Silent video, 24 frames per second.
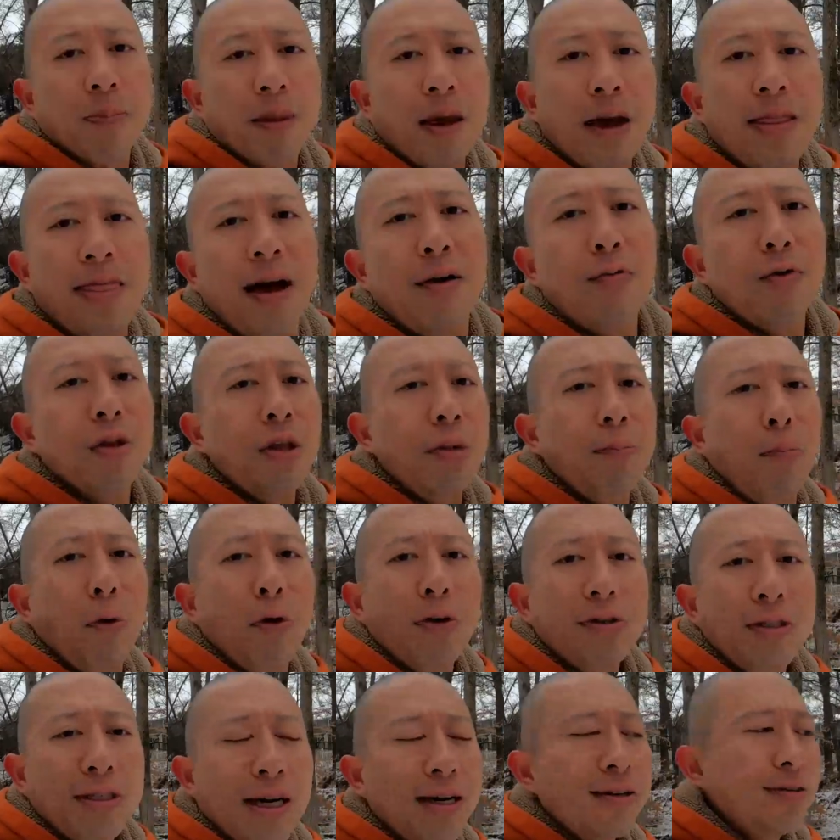And that really
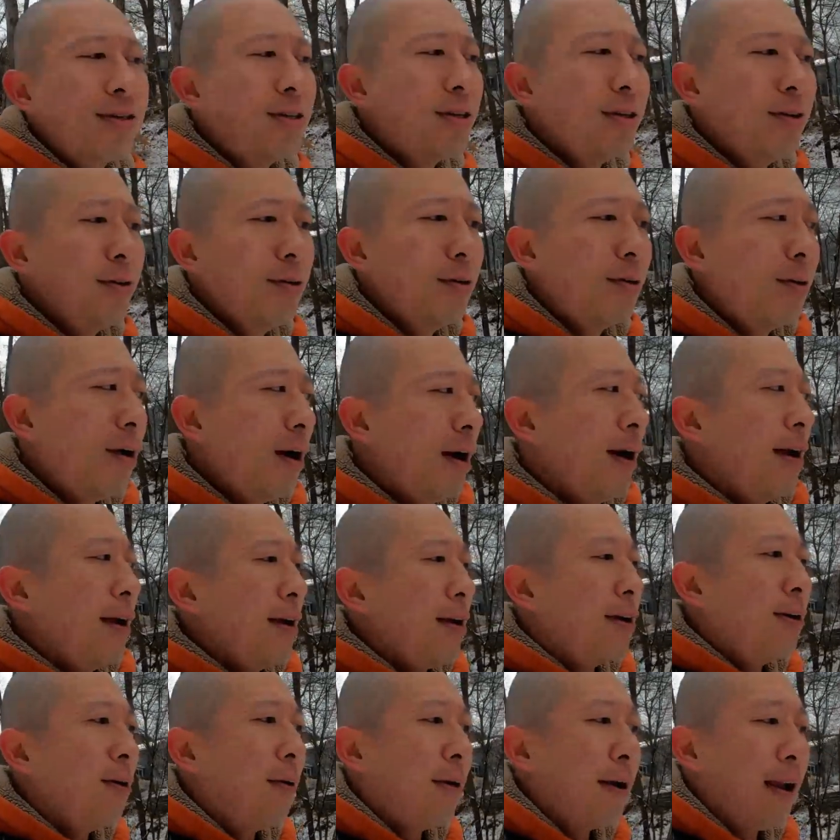boils down to,
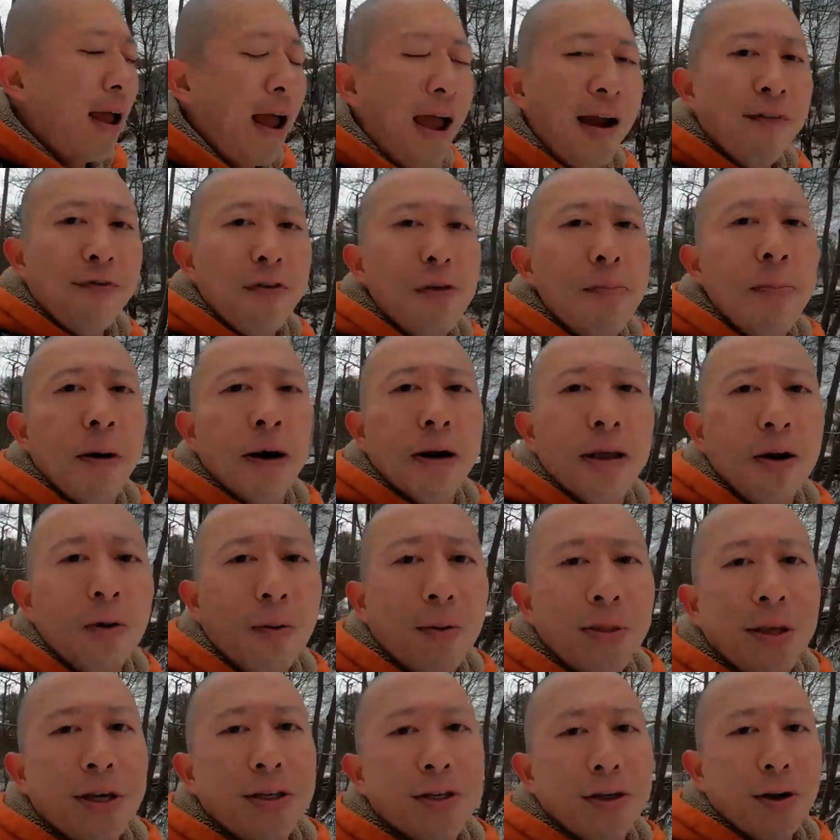you know what, everybody,
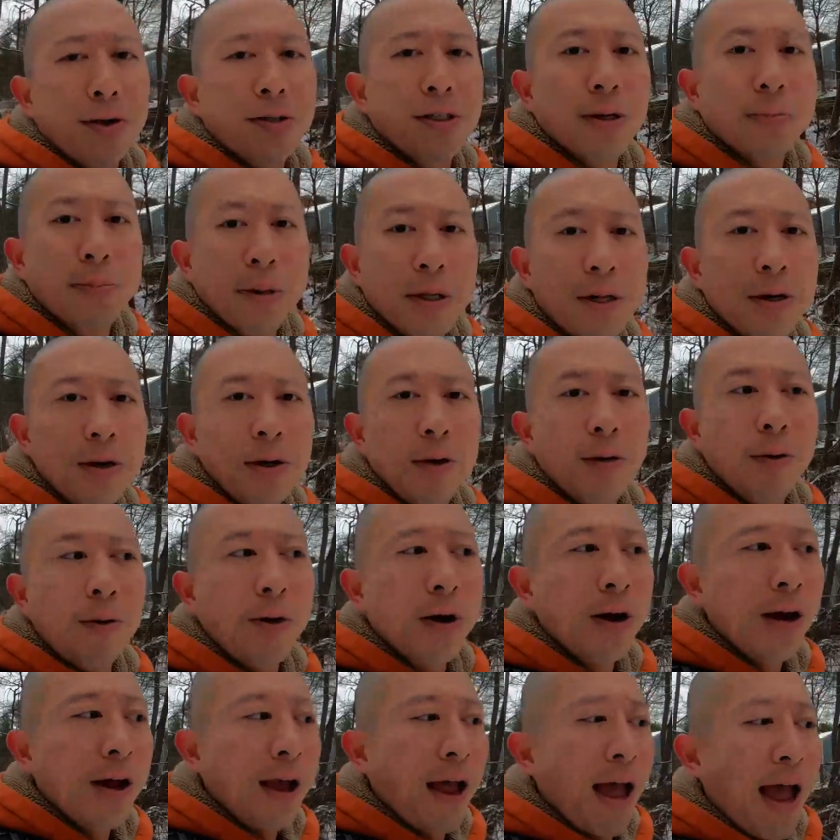when they start something
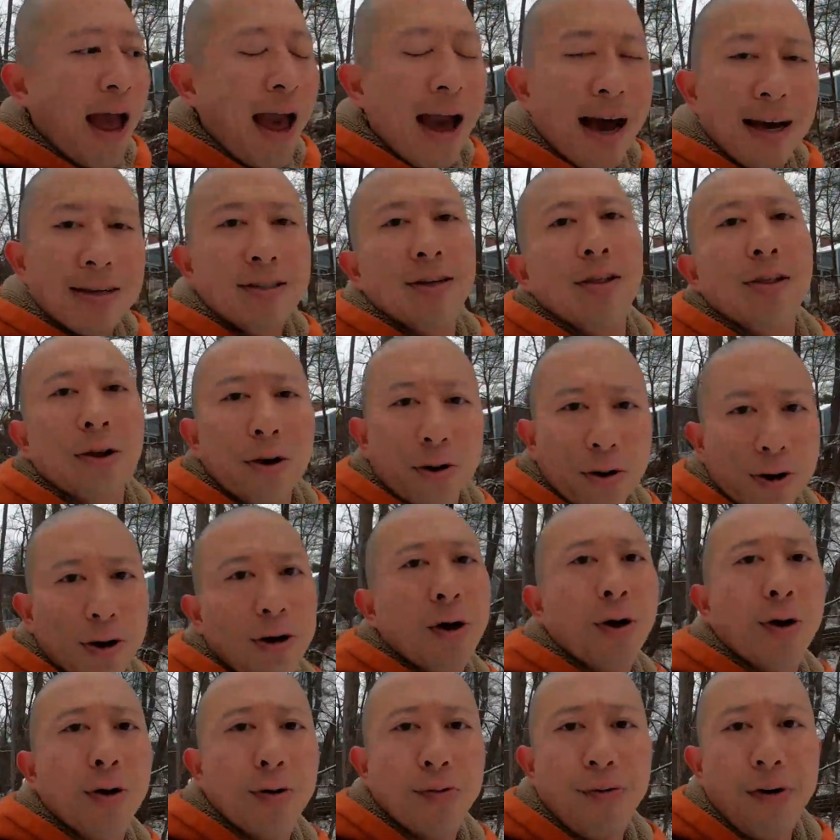new, has a learning
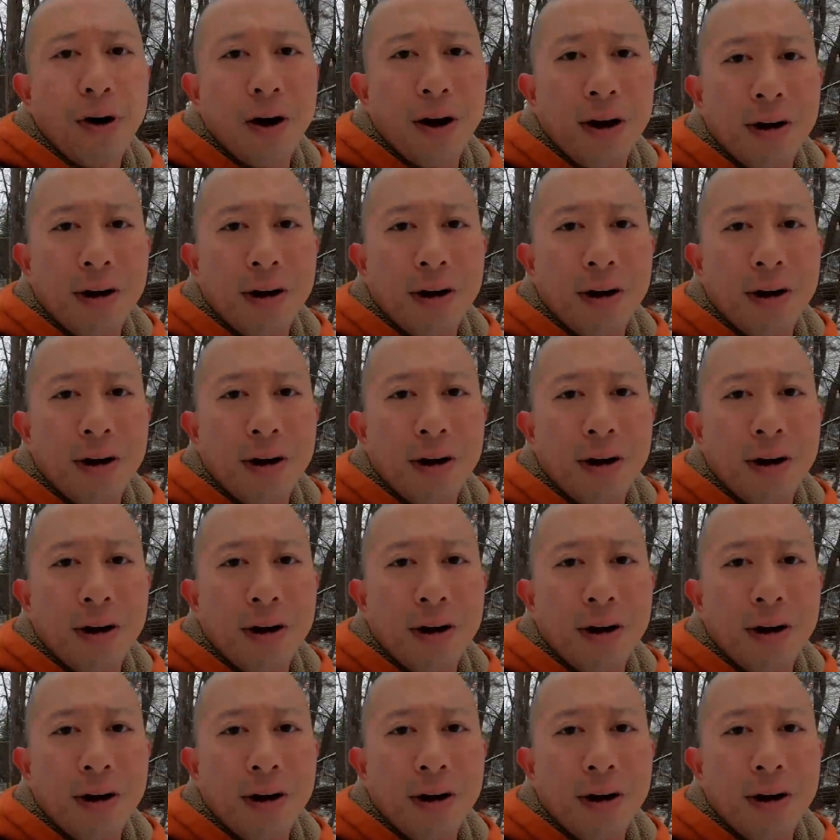curve.